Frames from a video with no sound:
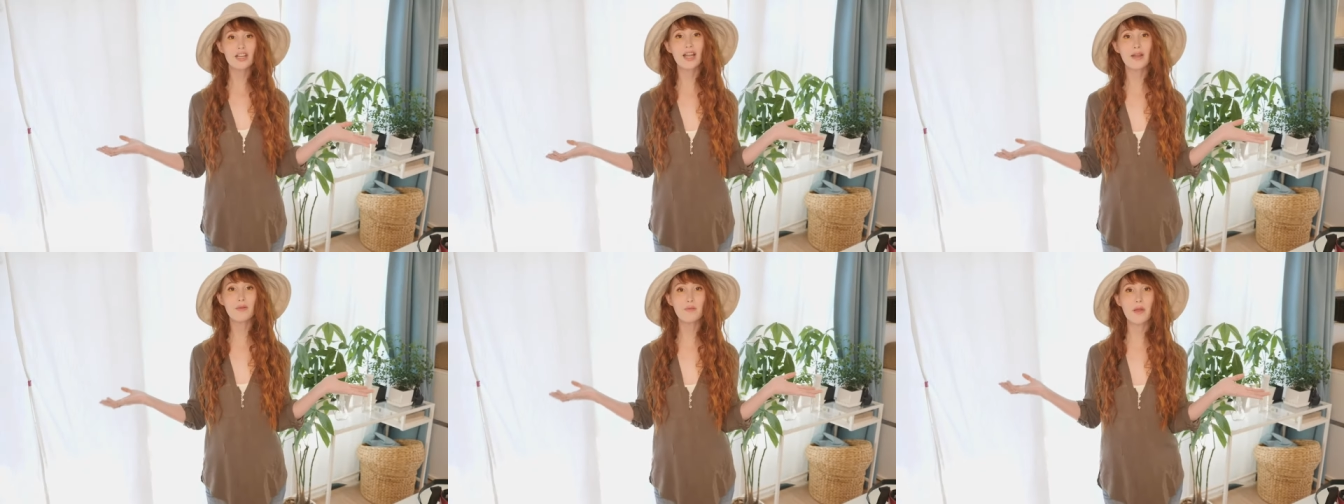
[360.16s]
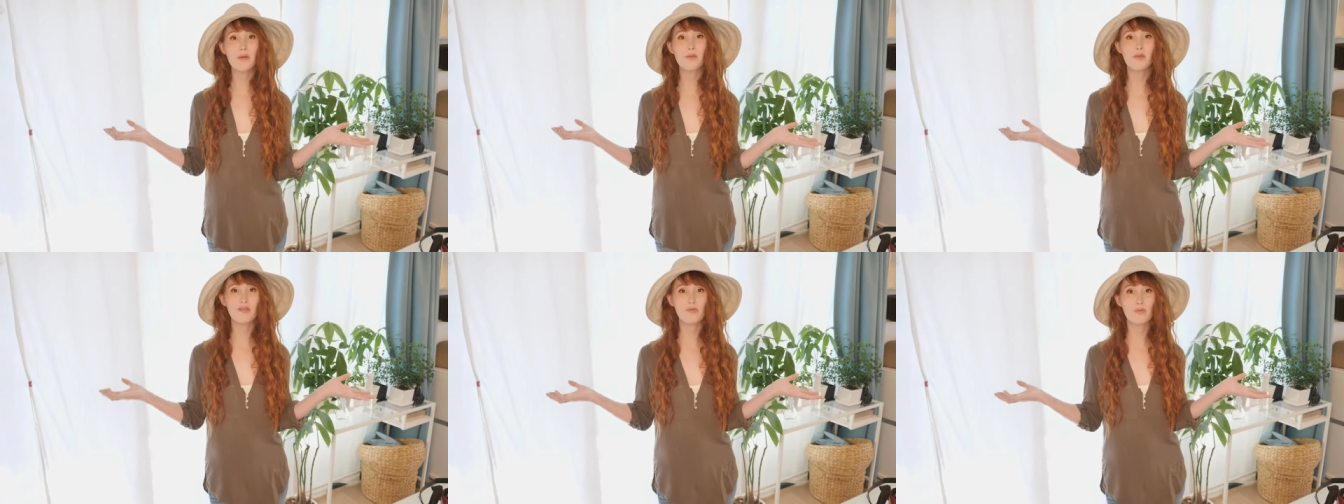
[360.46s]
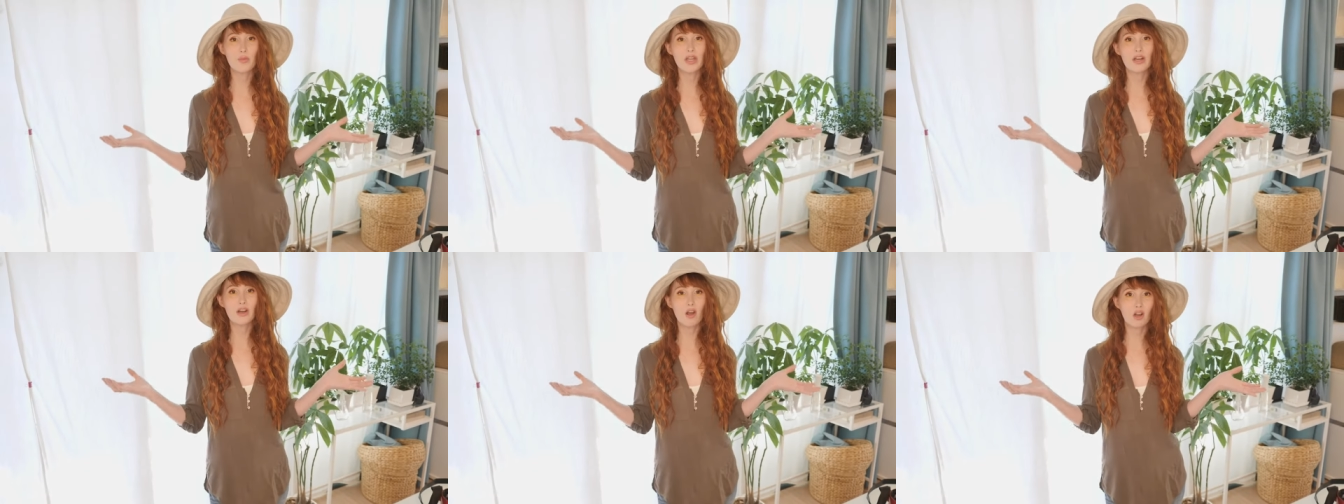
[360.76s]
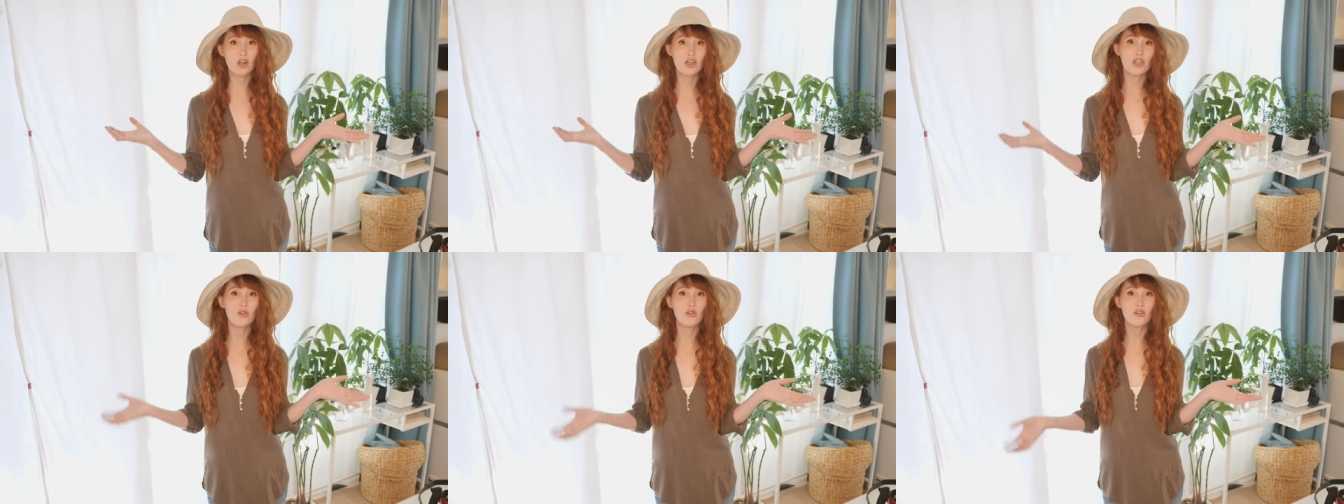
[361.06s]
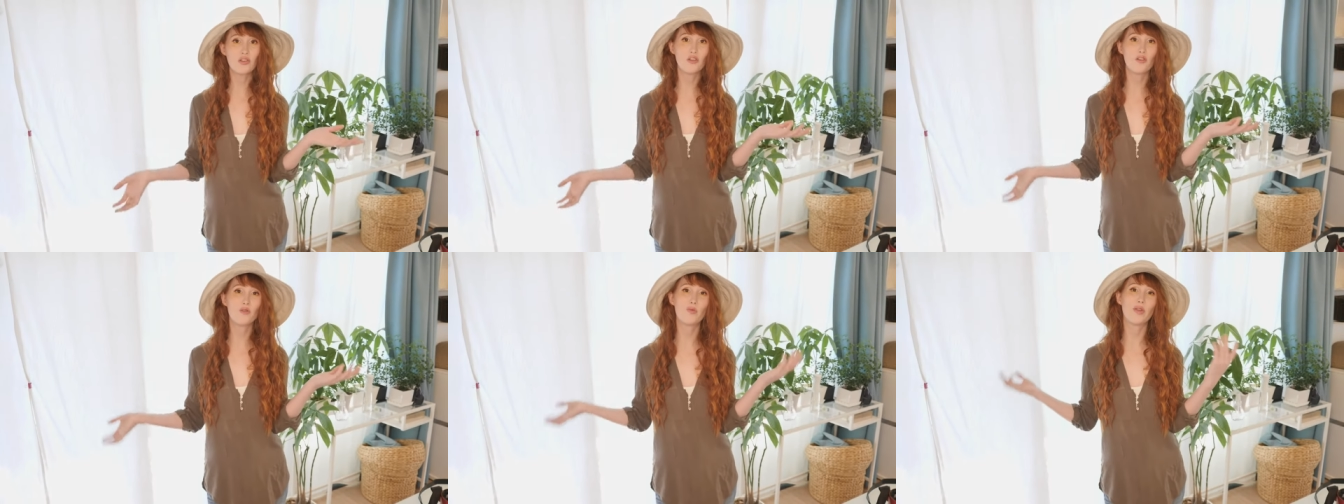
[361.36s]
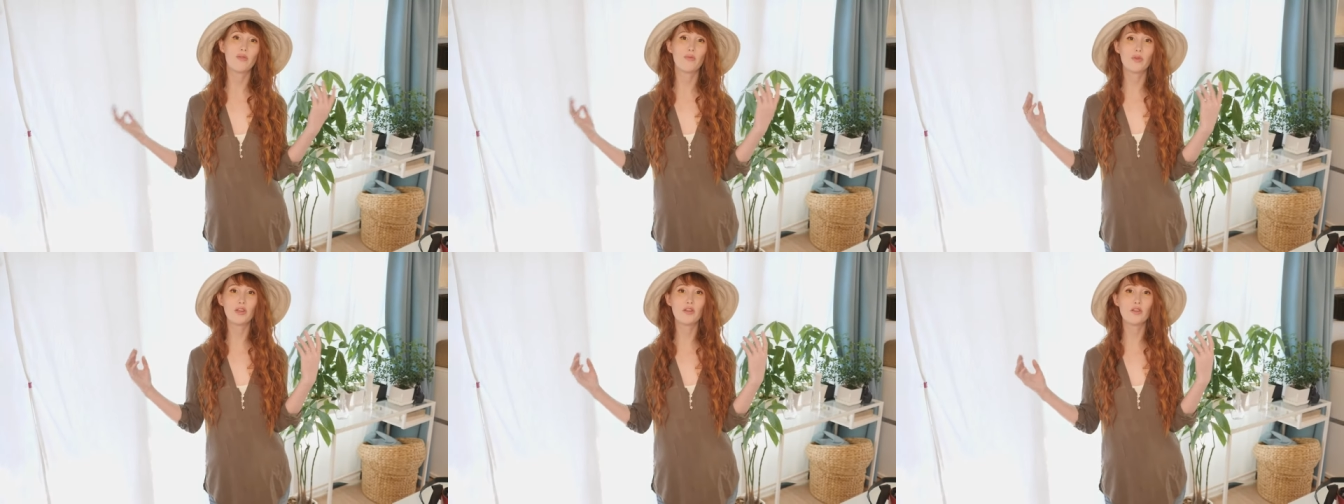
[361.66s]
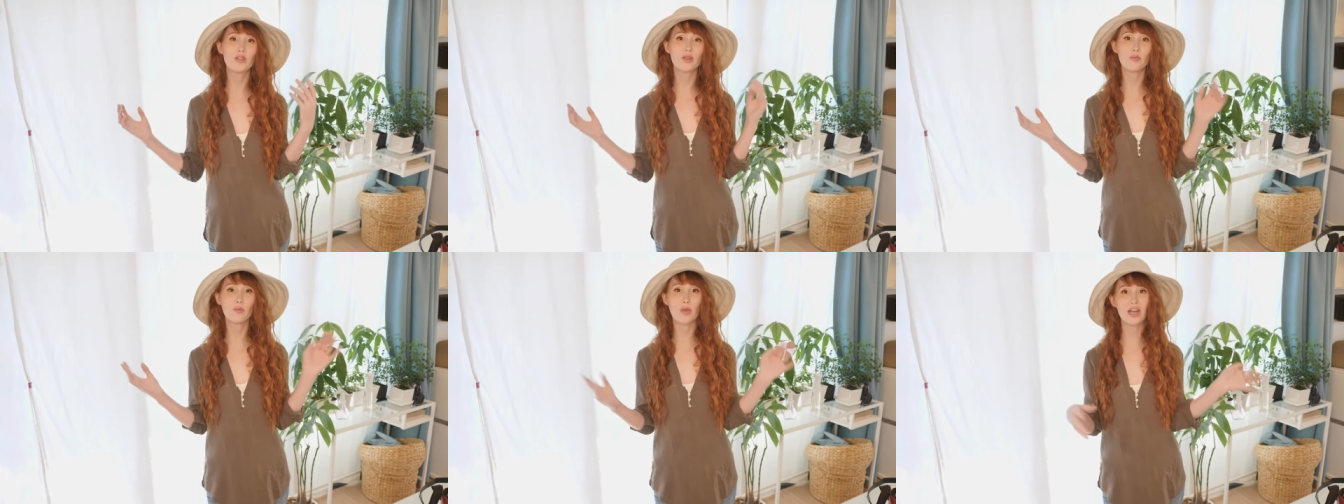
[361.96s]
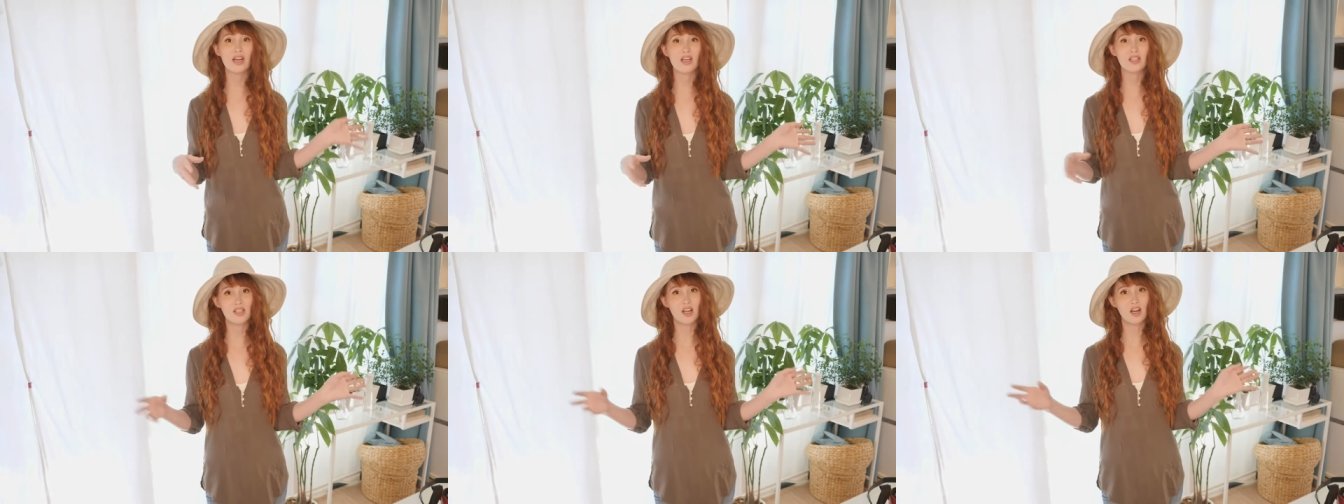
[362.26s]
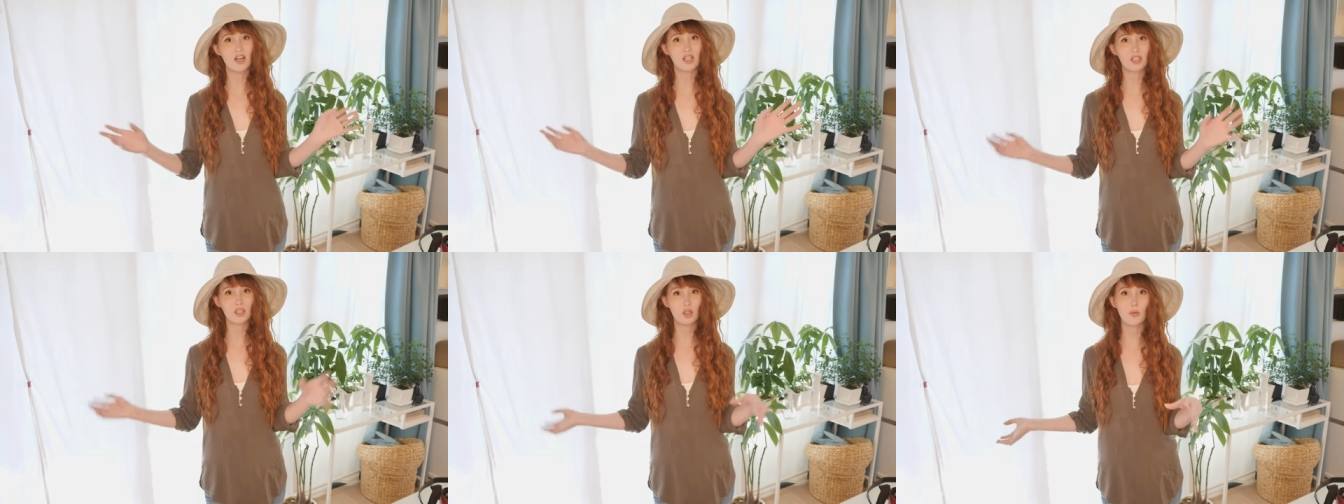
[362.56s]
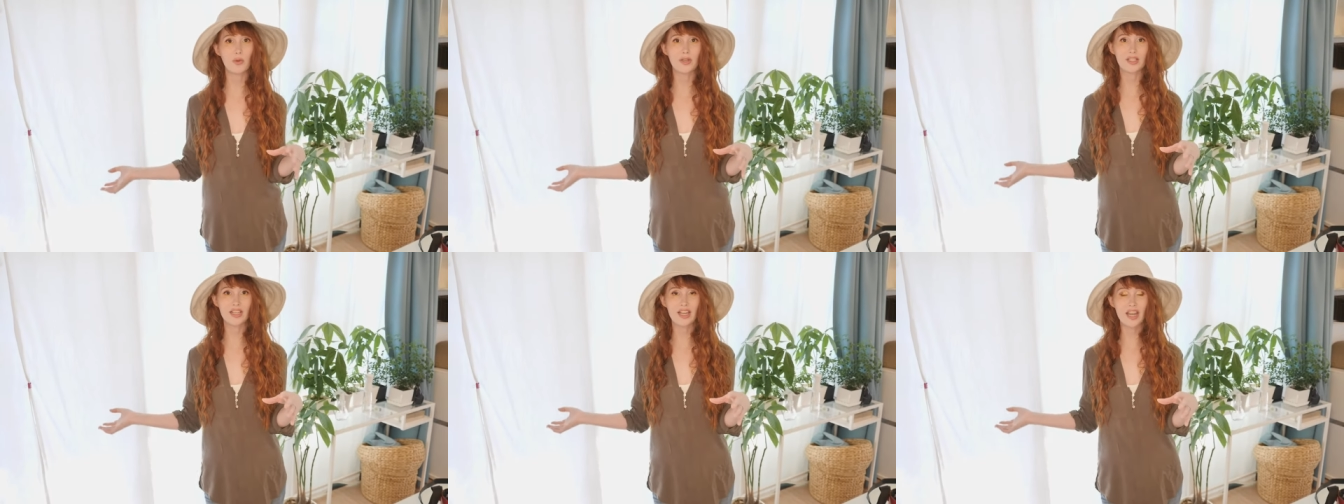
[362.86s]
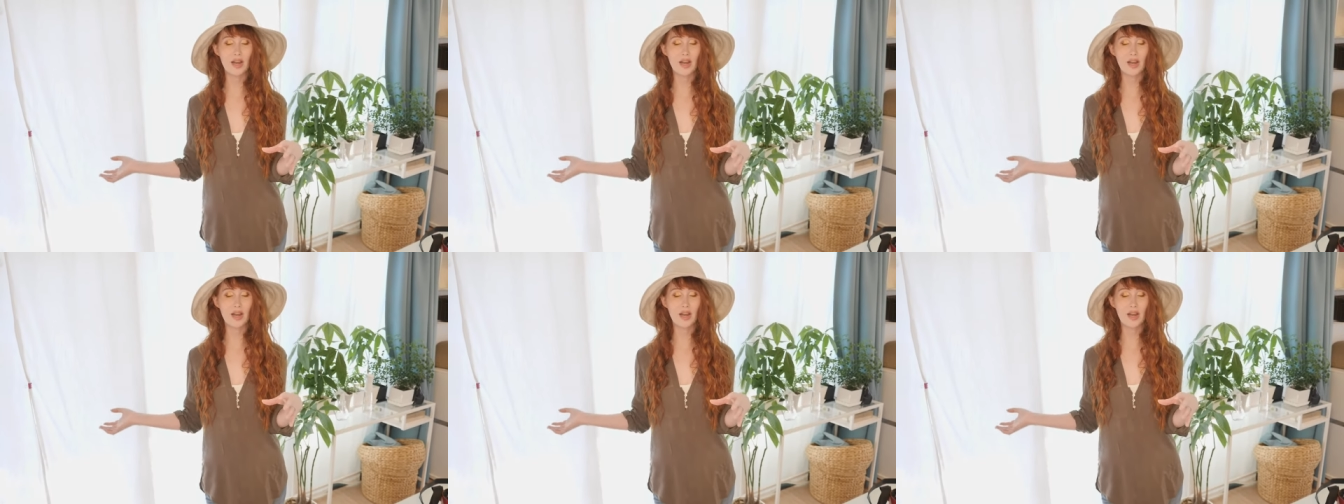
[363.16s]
time that we've been on YouTube, we've been using Panasonic Lumix